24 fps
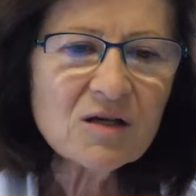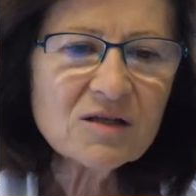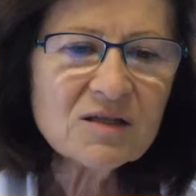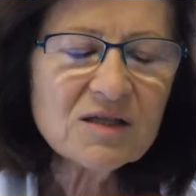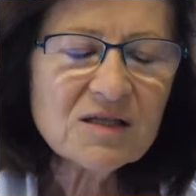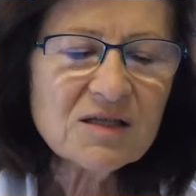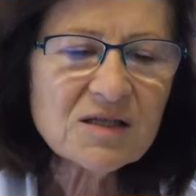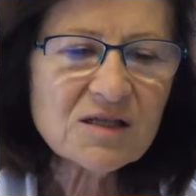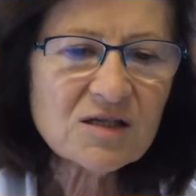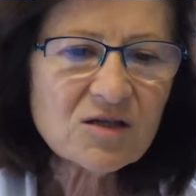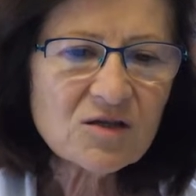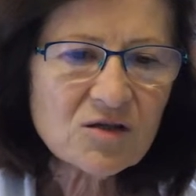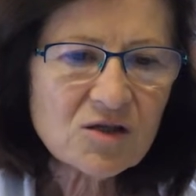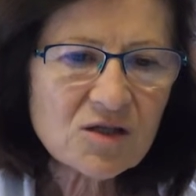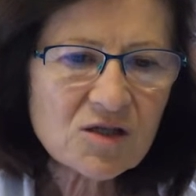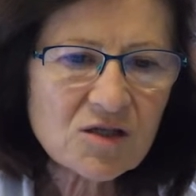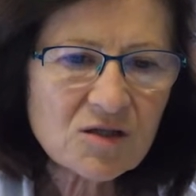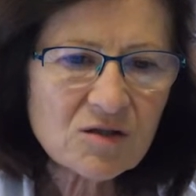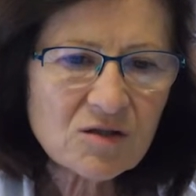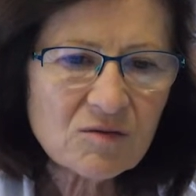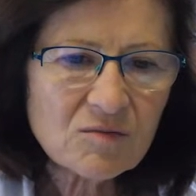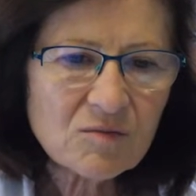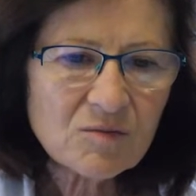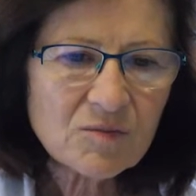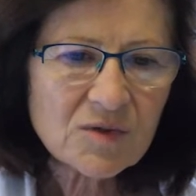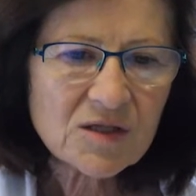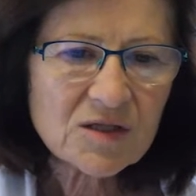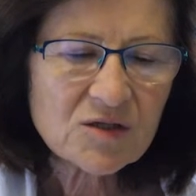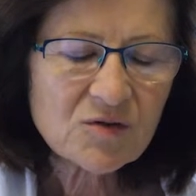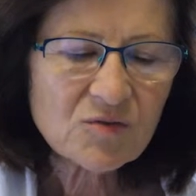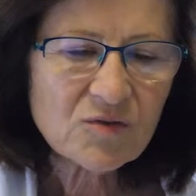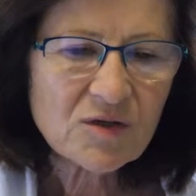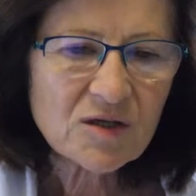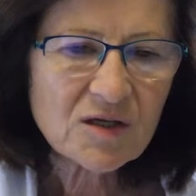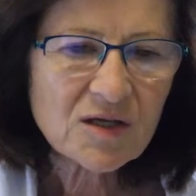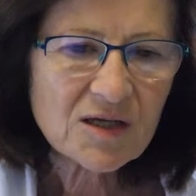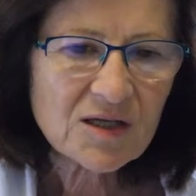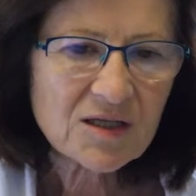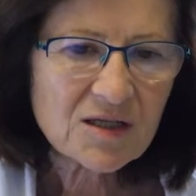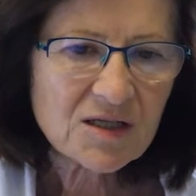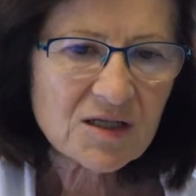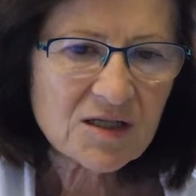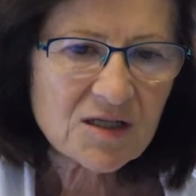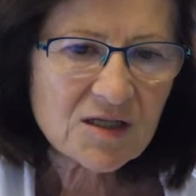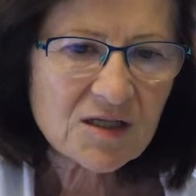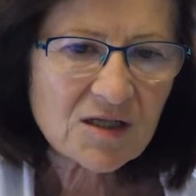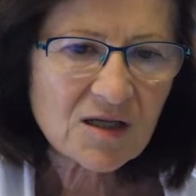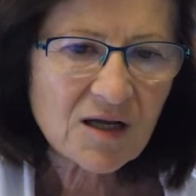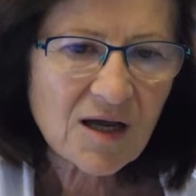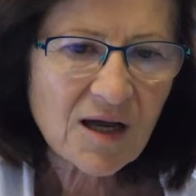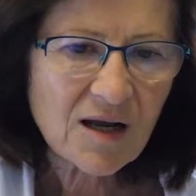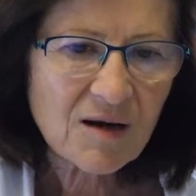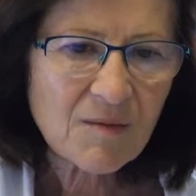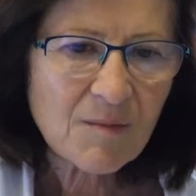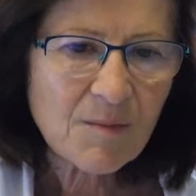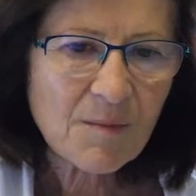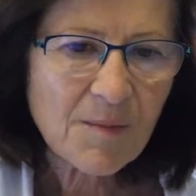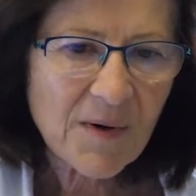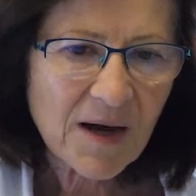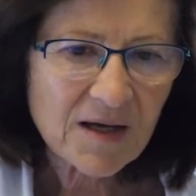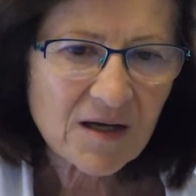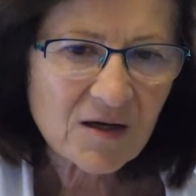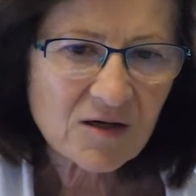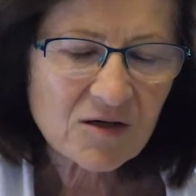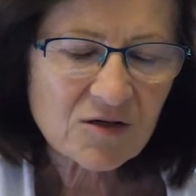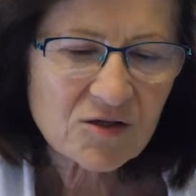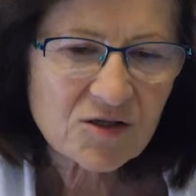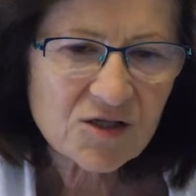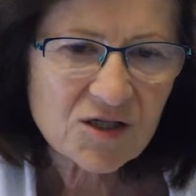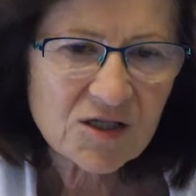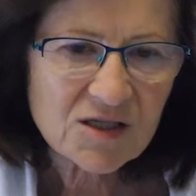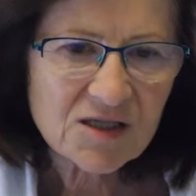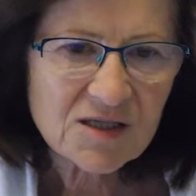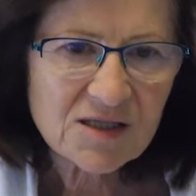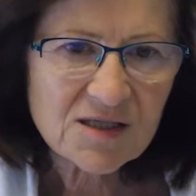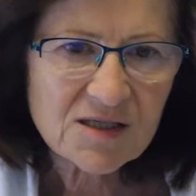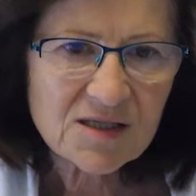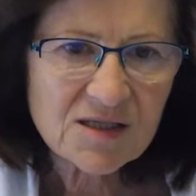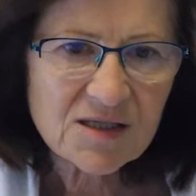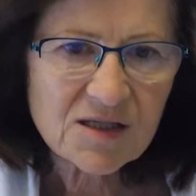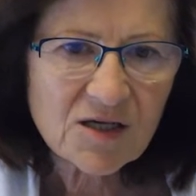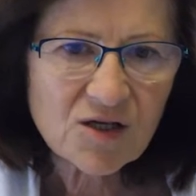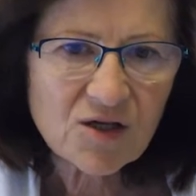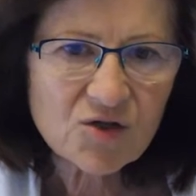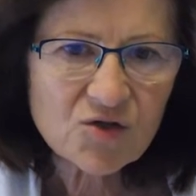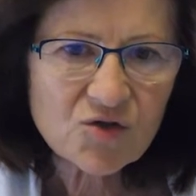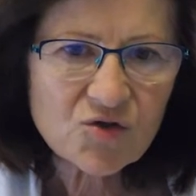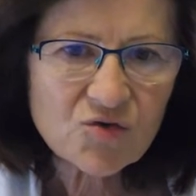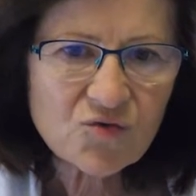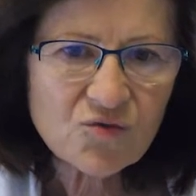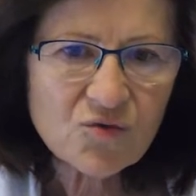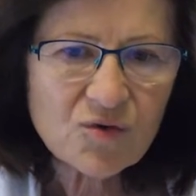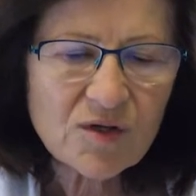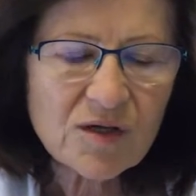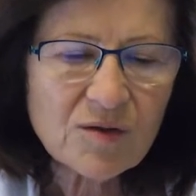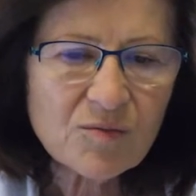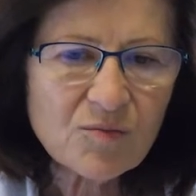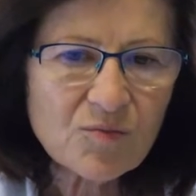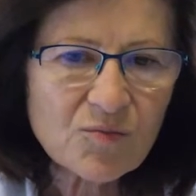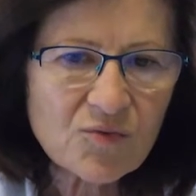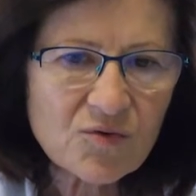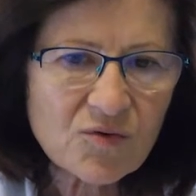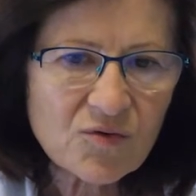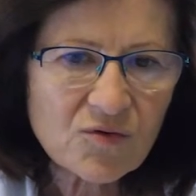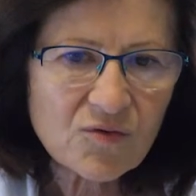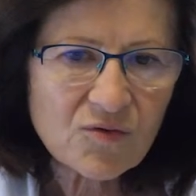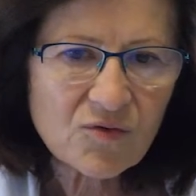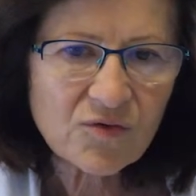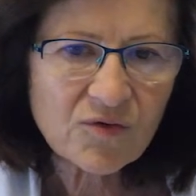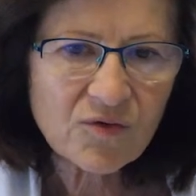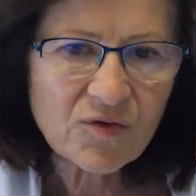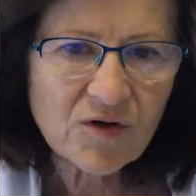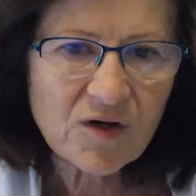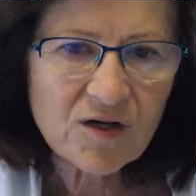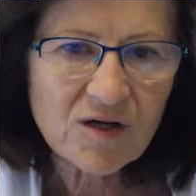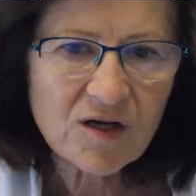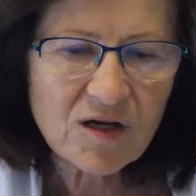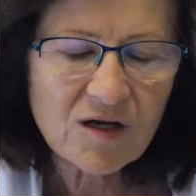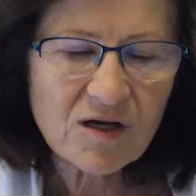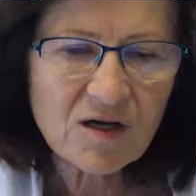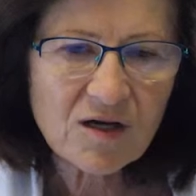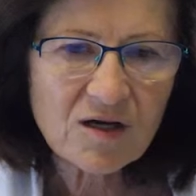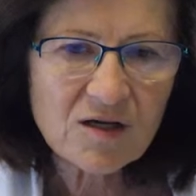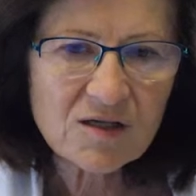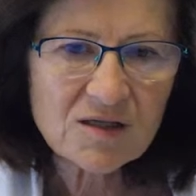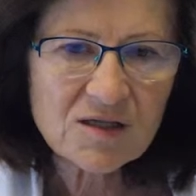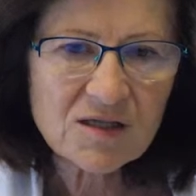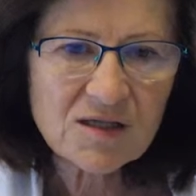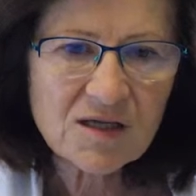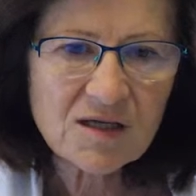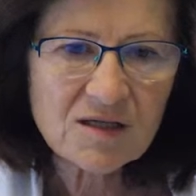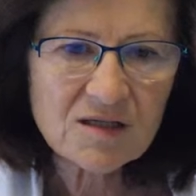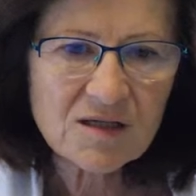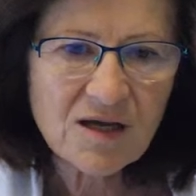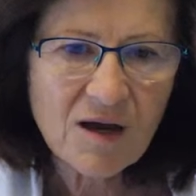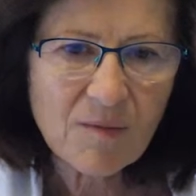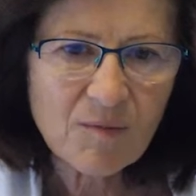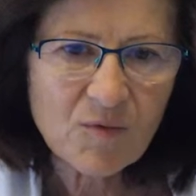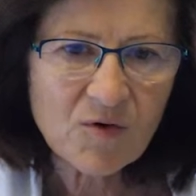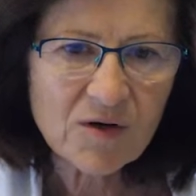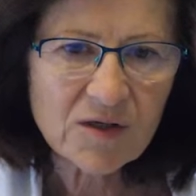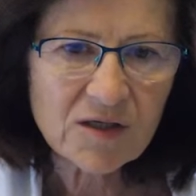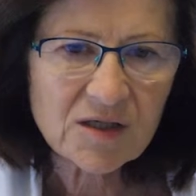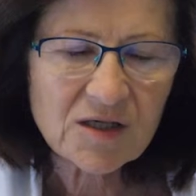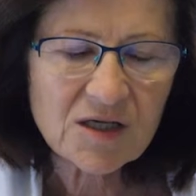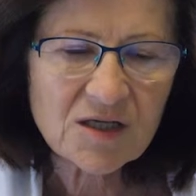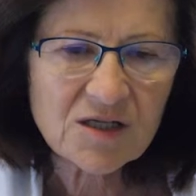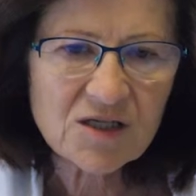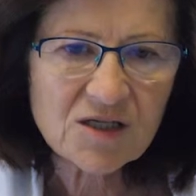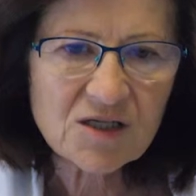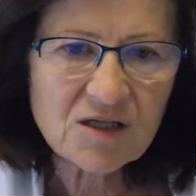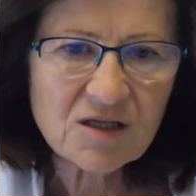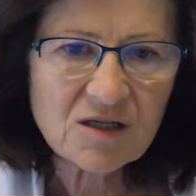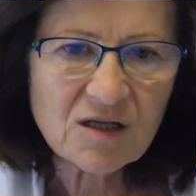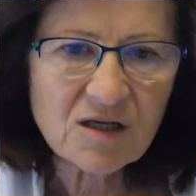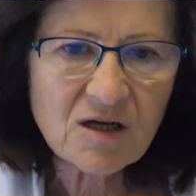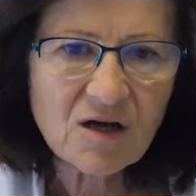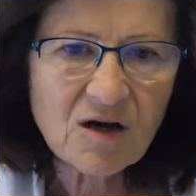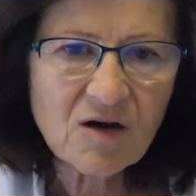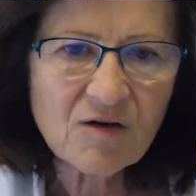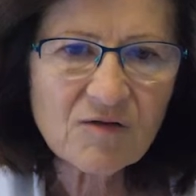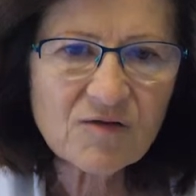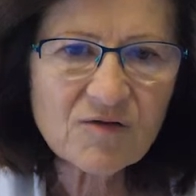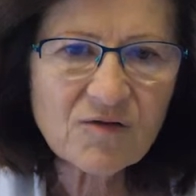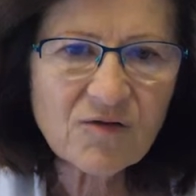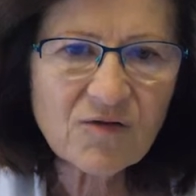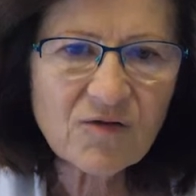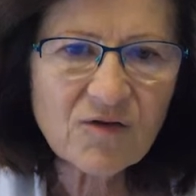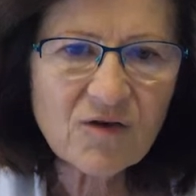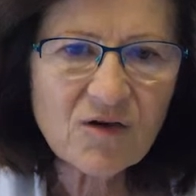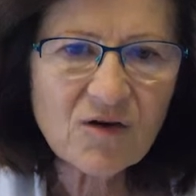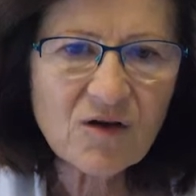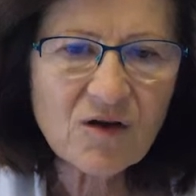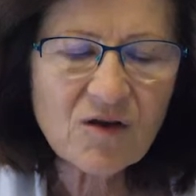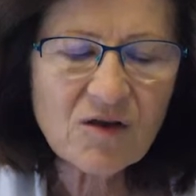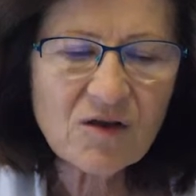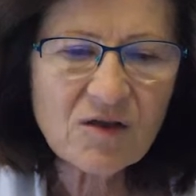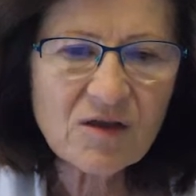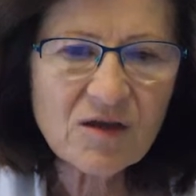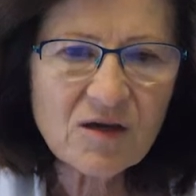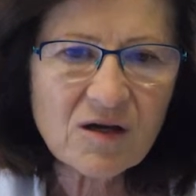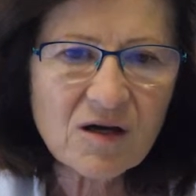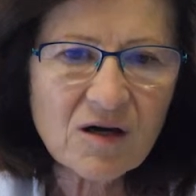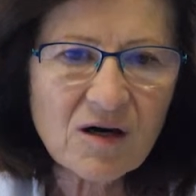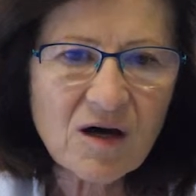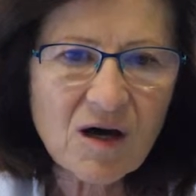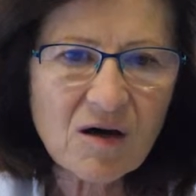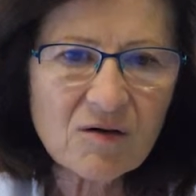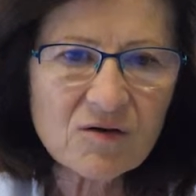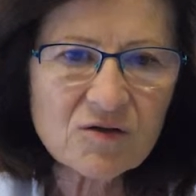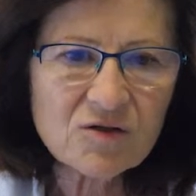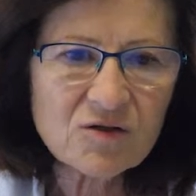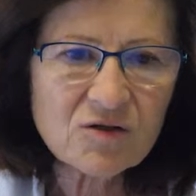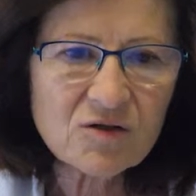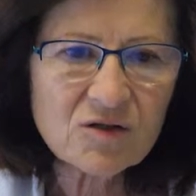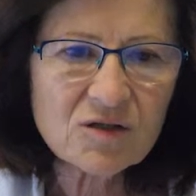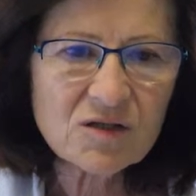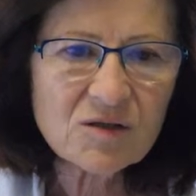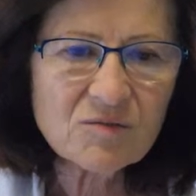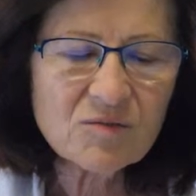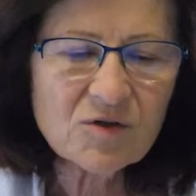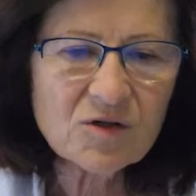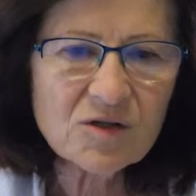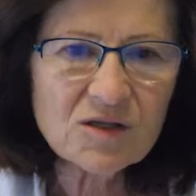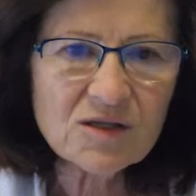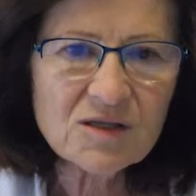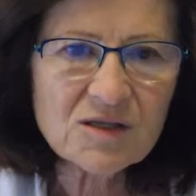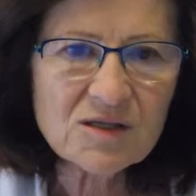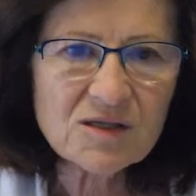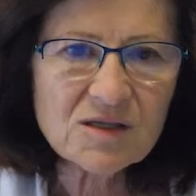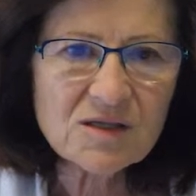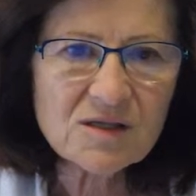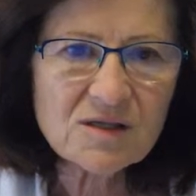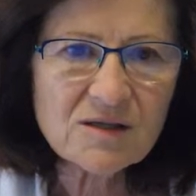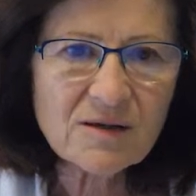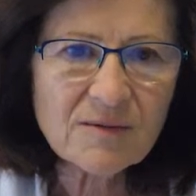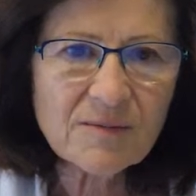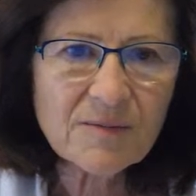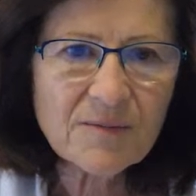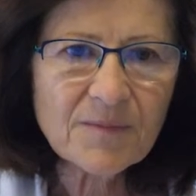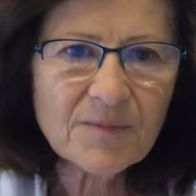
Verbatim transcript: discussion between clinician and biologist to improve the interpretation of the autoantibodies.